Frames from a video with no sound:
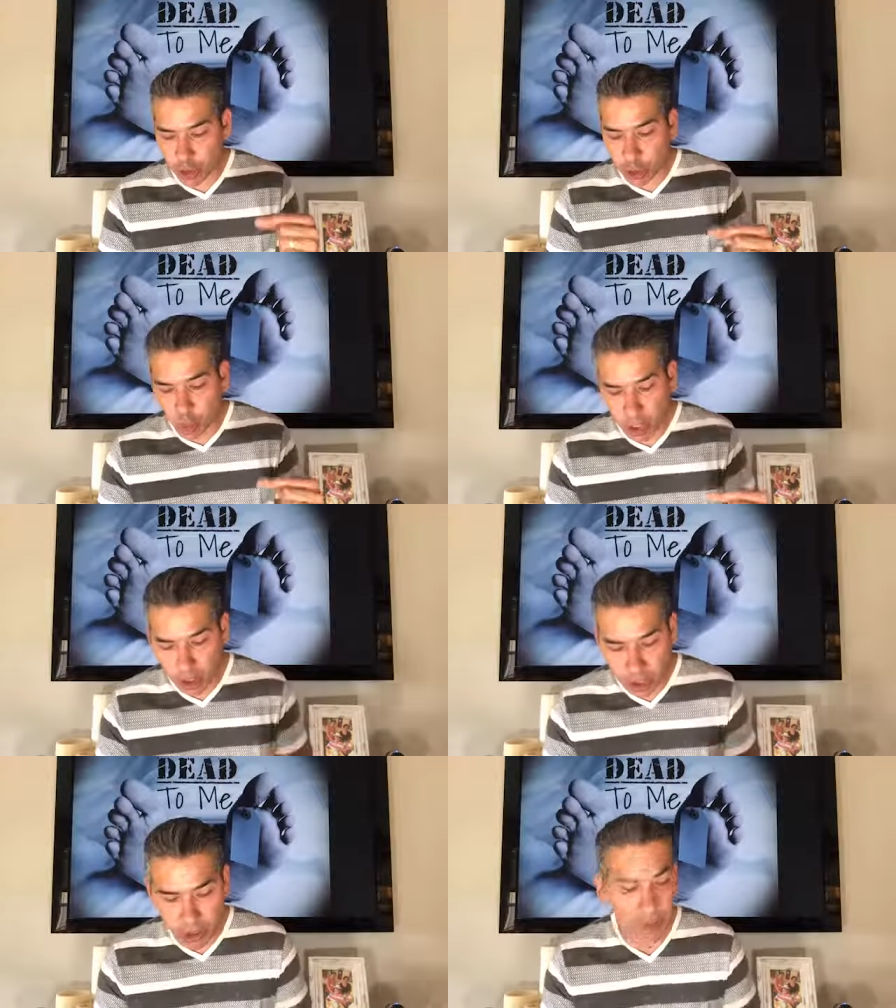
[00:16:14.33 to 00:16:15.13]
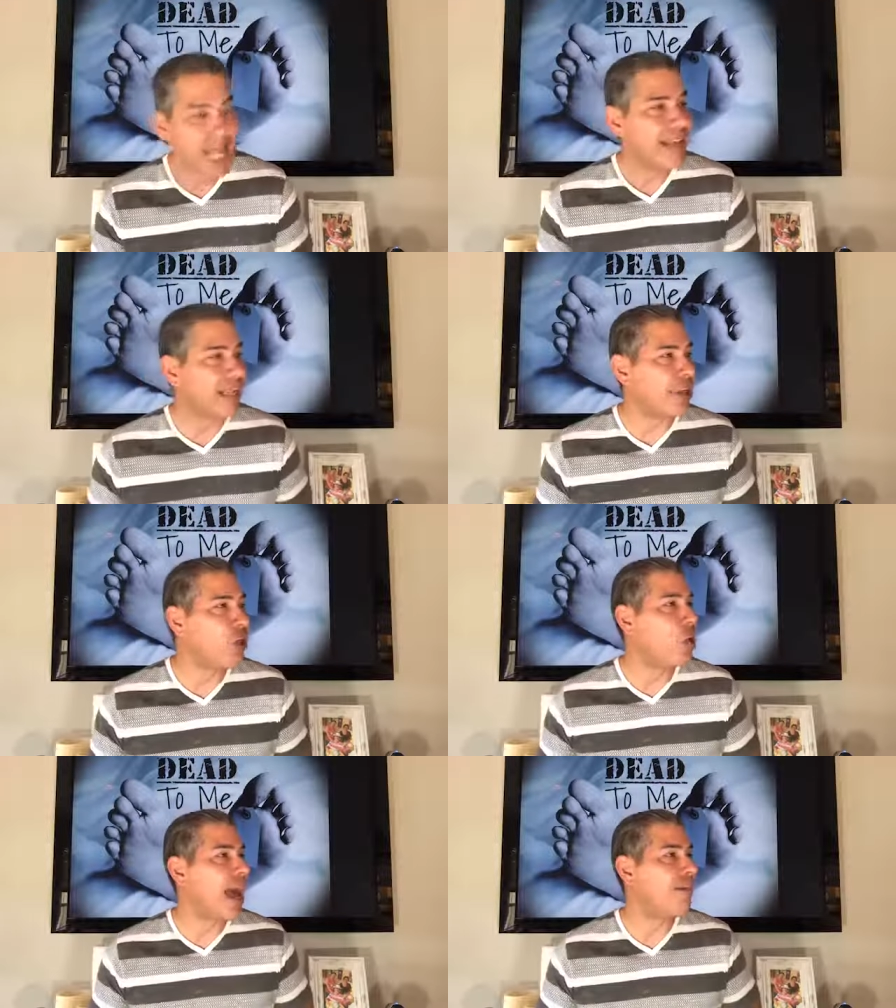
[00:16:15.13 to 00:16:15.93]
you will conclude that
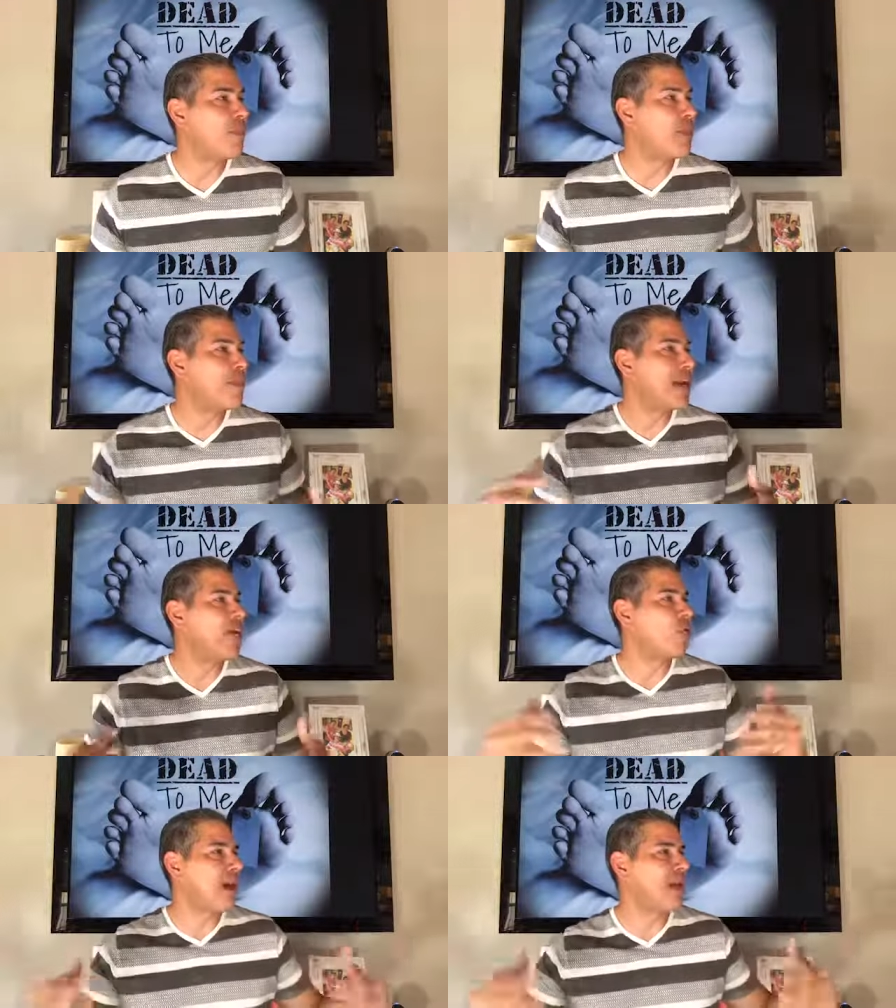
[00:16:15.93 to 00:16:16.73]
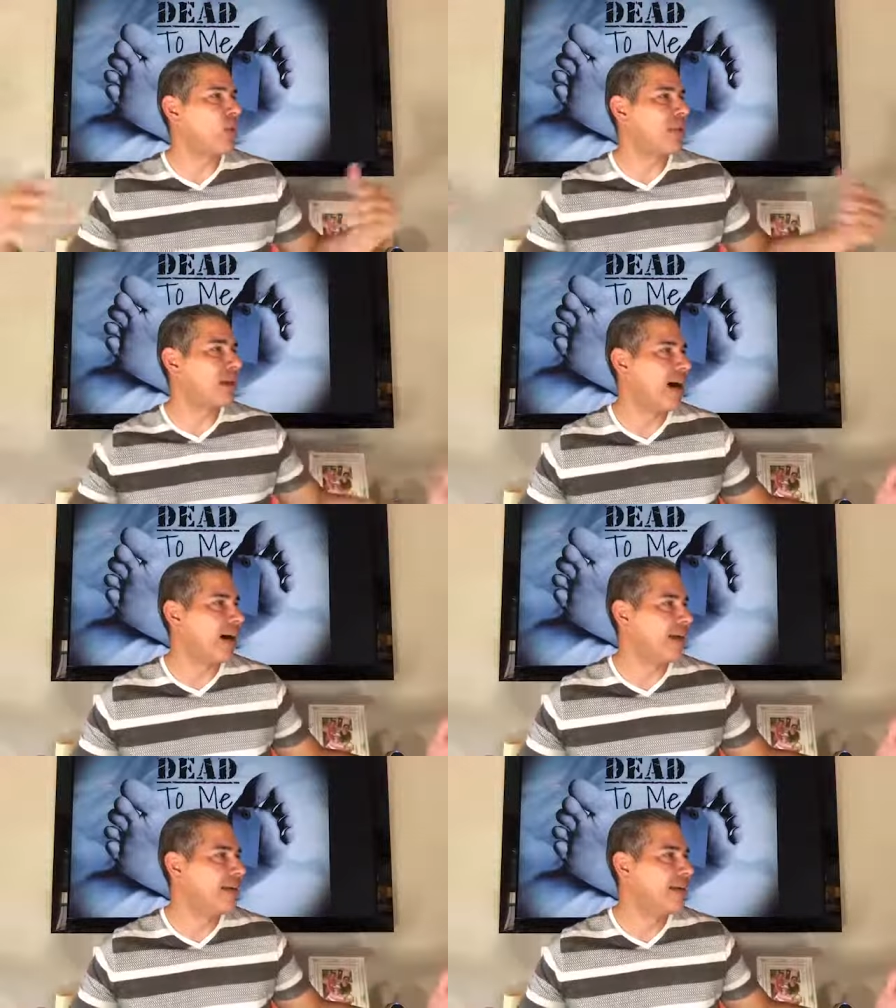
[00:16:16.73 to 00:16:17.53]
you have been made right with God.